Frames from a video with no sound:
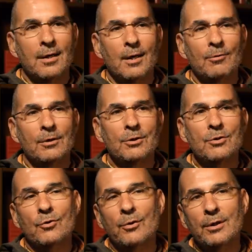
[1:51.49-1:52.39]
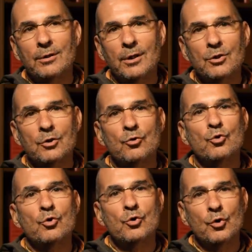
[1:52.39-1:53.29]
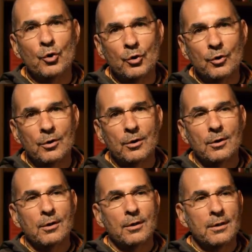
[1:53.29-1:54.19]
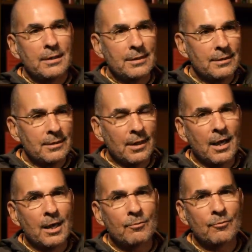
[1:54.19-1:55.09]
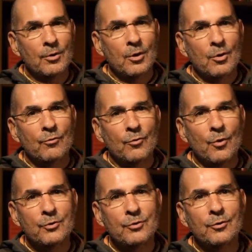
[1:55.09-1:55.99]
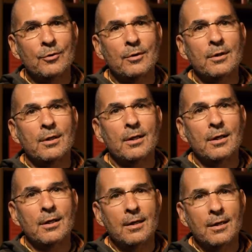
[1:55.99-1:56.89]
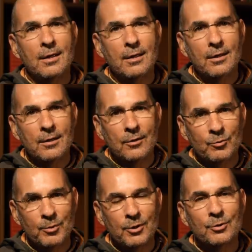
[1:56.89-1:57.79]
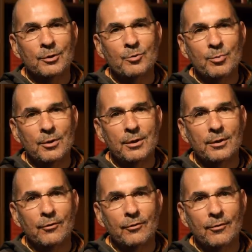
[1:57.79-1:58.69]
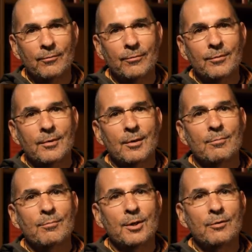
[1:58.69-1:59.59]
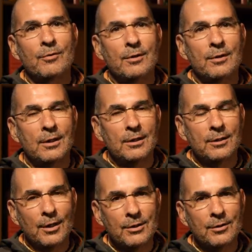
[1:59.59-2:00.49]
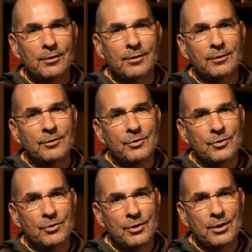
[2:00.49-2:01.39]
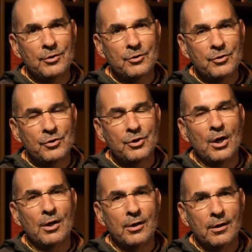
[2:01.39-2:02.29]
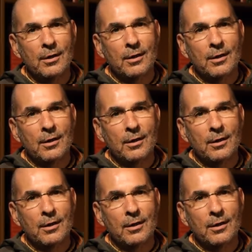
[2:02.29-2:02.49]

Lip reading: A religious orientation should, in time, foster spiritual experience. But if it doesn't, then it's stuck,